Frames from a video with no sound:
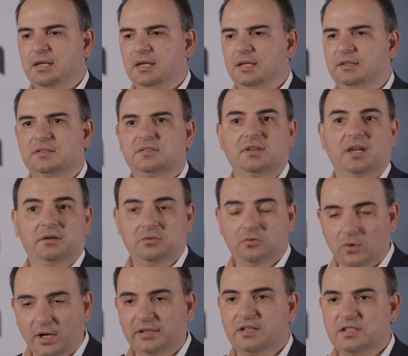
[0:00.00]
It is
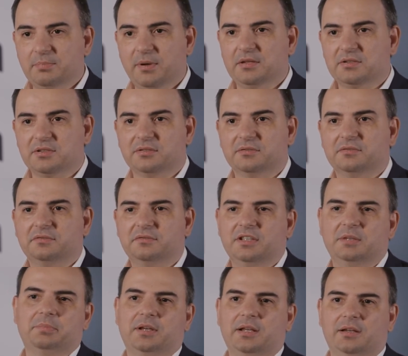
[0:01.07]
quite expensive,
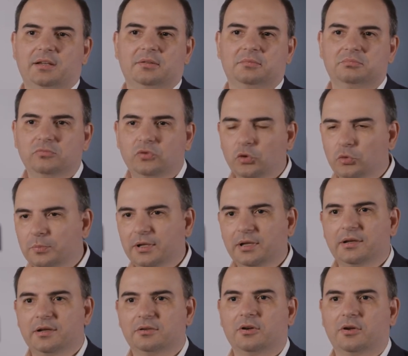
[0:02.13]
typically $2
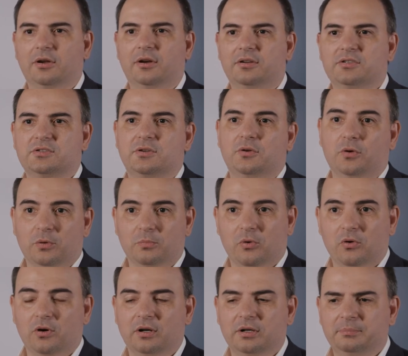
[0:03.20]
million or
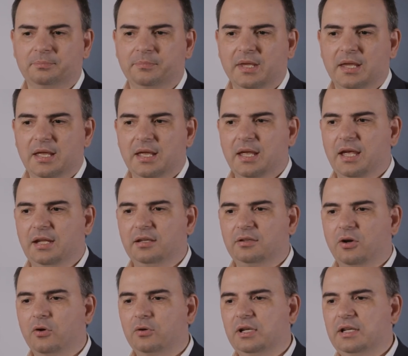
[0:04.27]
more, and
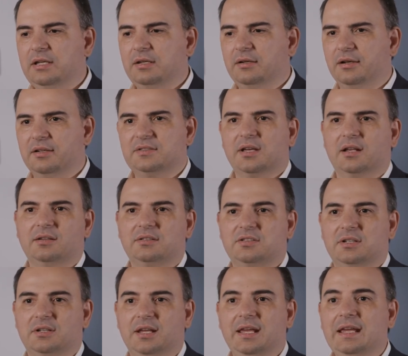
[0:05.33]
it only
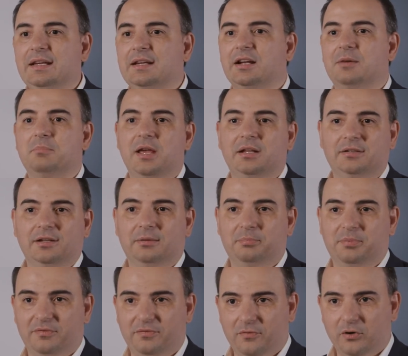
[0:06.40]
results in
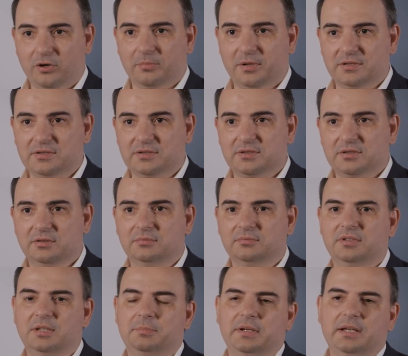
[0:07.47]
incremental performance
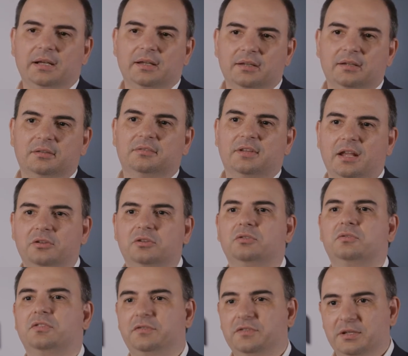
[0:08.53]
typically 10
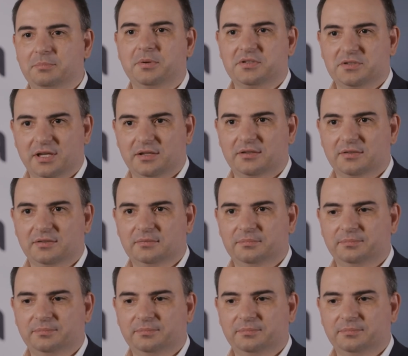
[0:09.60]
to 15%.